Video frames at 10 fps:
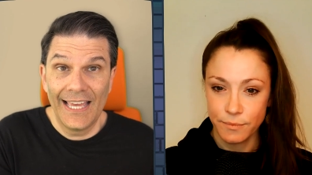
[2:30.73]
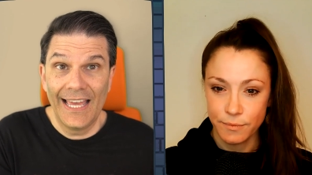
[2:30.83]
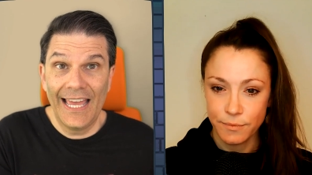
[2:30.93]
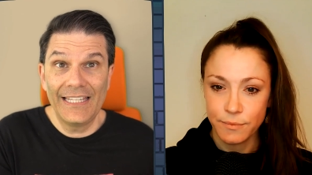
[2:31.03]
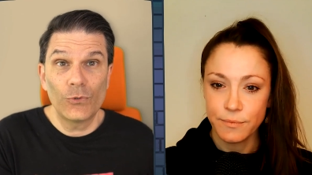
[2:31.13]

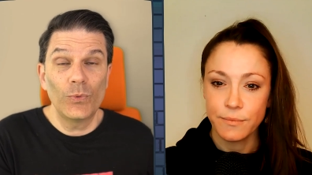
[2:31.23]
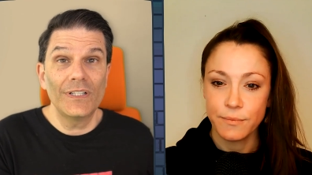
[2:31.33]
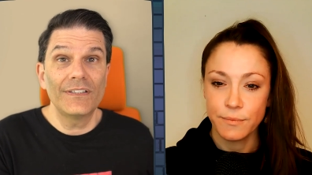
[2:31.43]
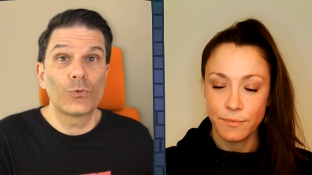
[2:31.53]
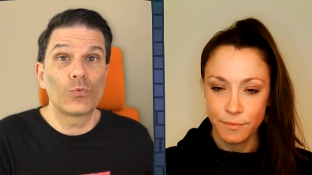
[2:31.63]
Speaker 1: And it
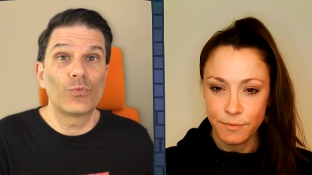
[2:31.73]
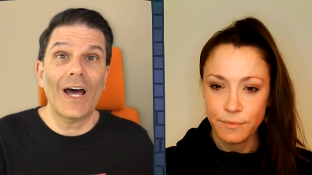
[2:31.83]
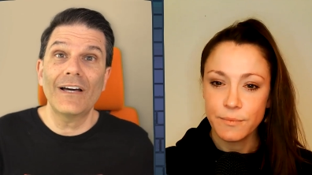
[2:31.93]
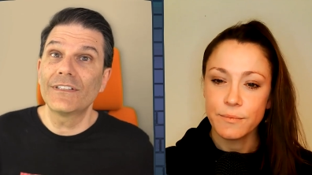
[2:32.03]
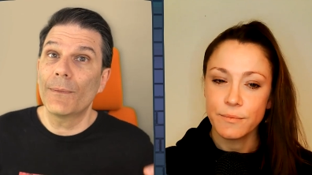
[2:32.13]
will
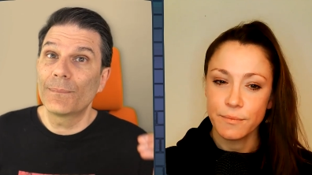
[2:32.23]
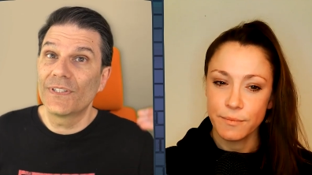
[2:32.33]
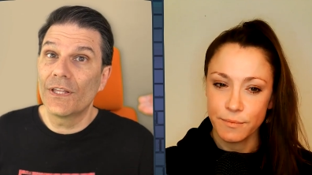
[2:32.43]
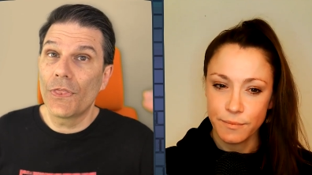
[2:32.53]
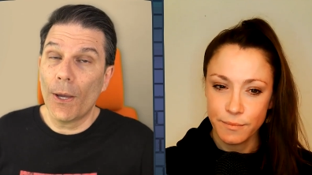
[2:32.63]
round up
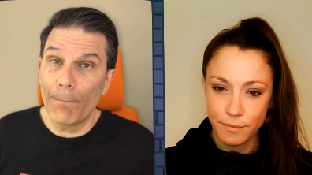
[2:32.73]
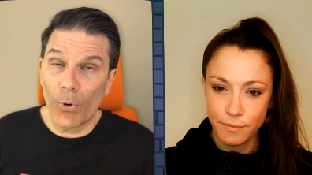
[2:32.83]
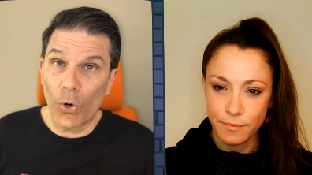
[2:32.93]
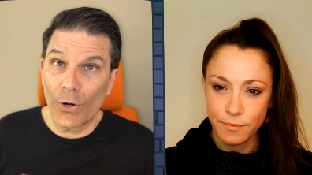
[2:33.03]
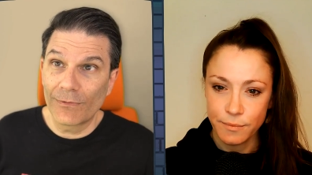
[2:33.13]
the number,